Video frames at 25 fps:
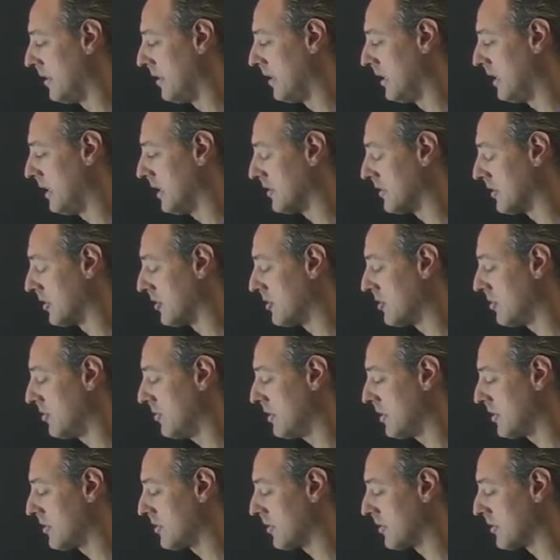is the two
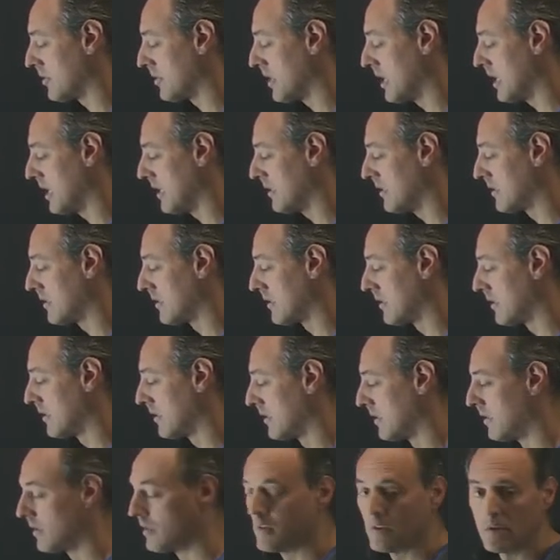initial states.
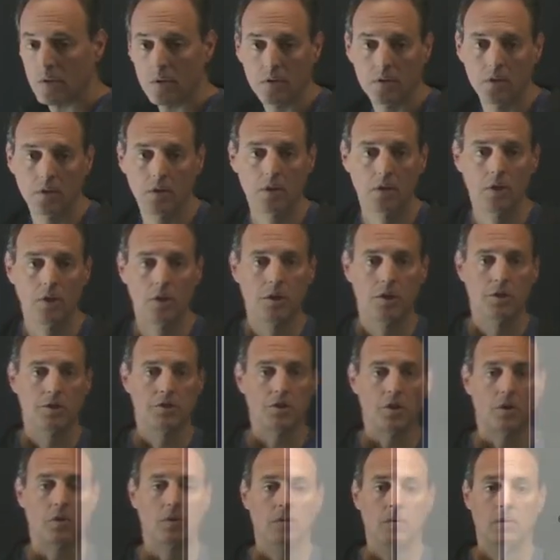
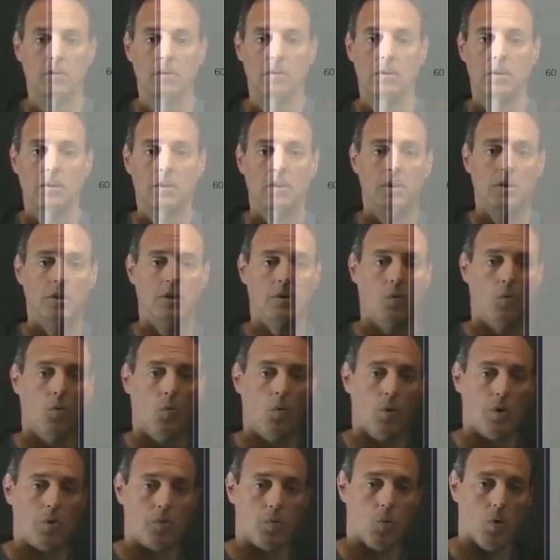So
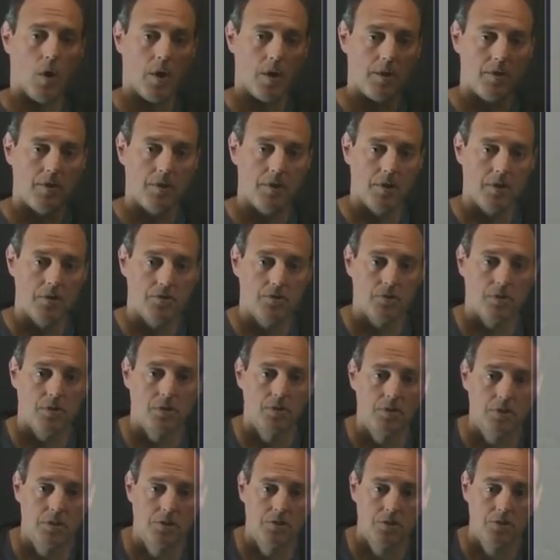with one of the initial
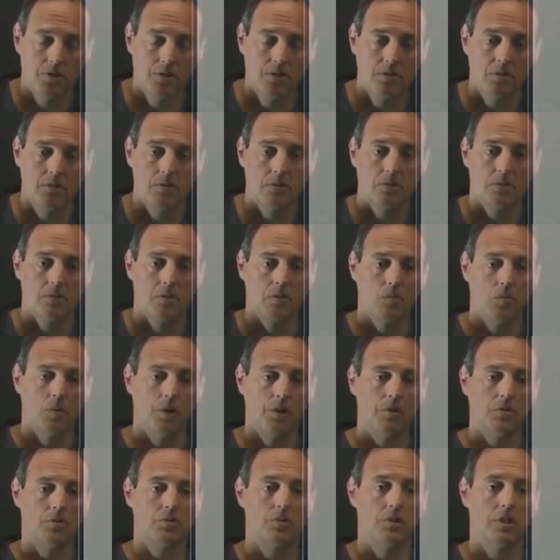conditions,
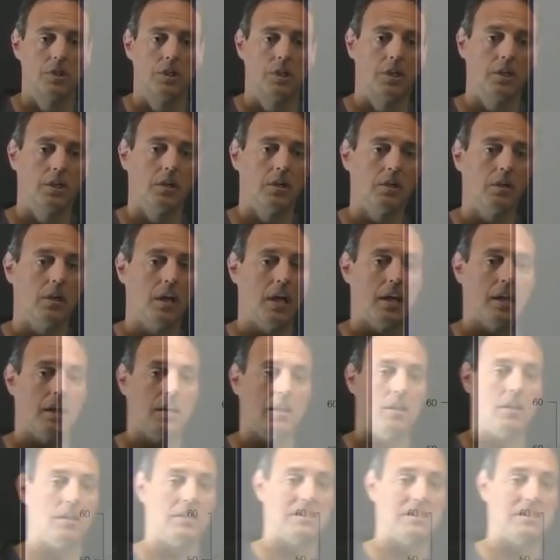what you see here, and the